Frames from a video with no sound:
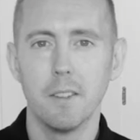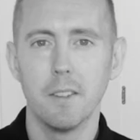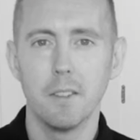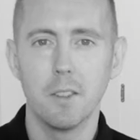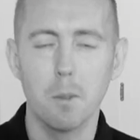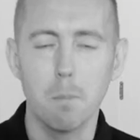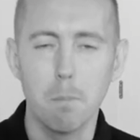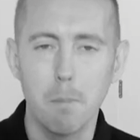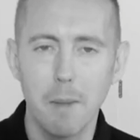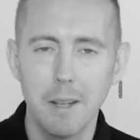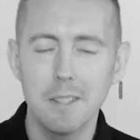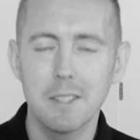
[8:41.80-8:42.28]

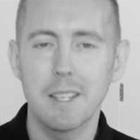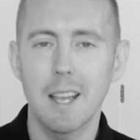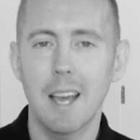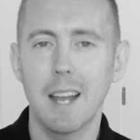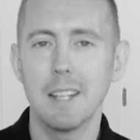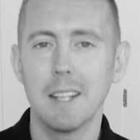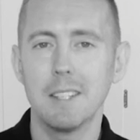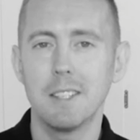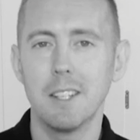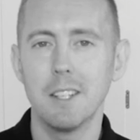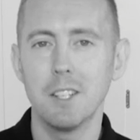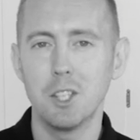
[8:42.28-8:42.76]
The
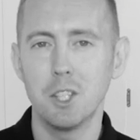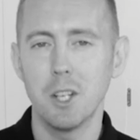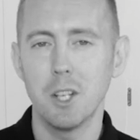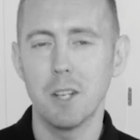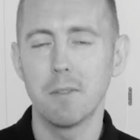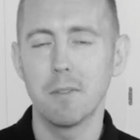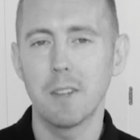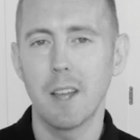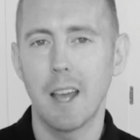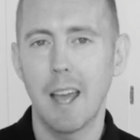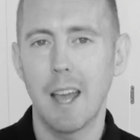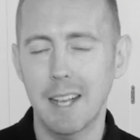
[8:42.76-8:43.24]
mentality
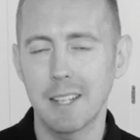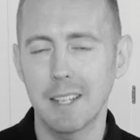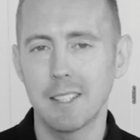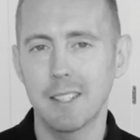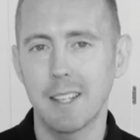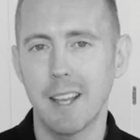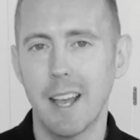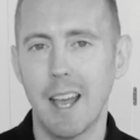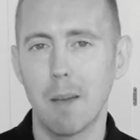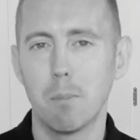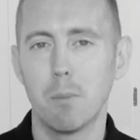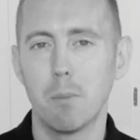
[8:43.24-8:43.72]
shift has
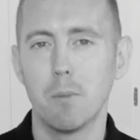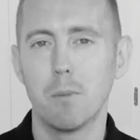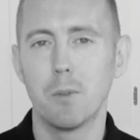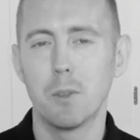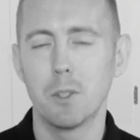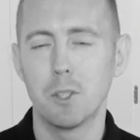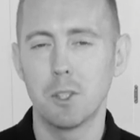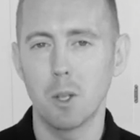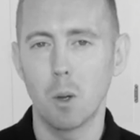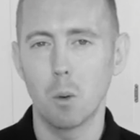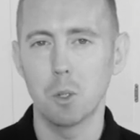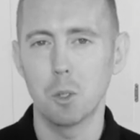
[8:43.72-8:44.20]
to happen for
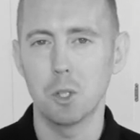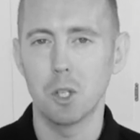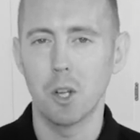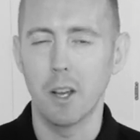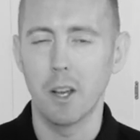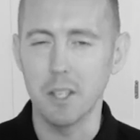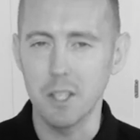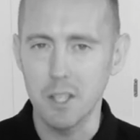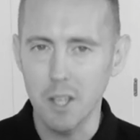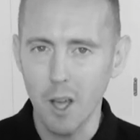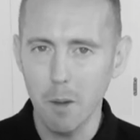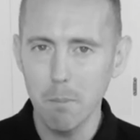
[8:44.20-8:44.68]

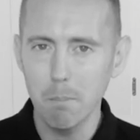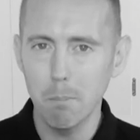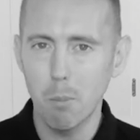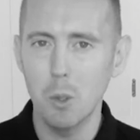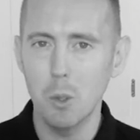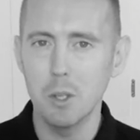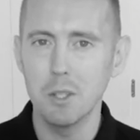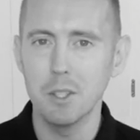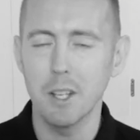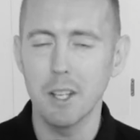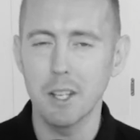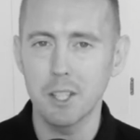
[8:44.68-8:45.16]
Solskjaer. Young
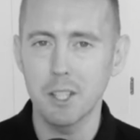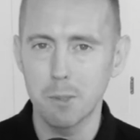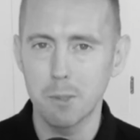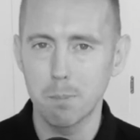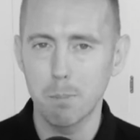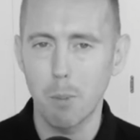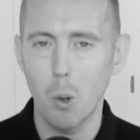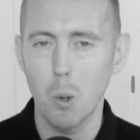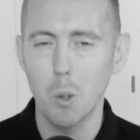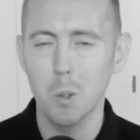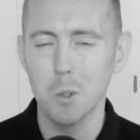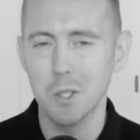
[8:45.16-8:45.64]
Boys
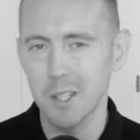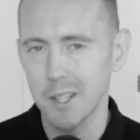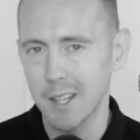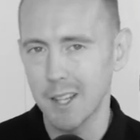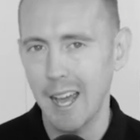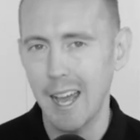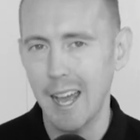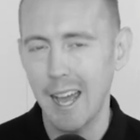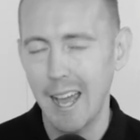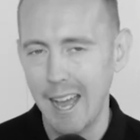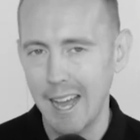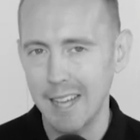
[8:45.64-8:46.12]
exposed that
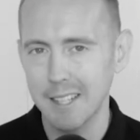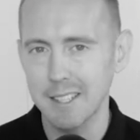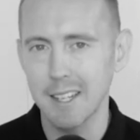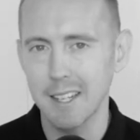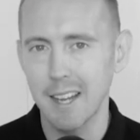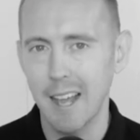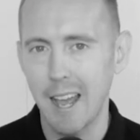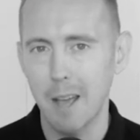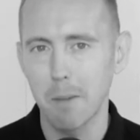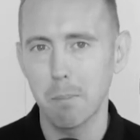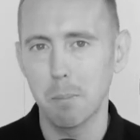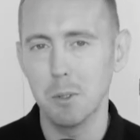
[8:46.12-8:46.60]
that
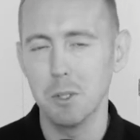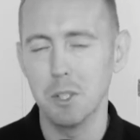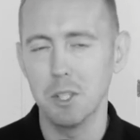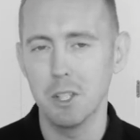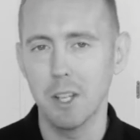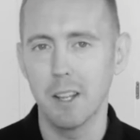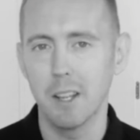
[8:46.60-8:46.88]
hasn't happened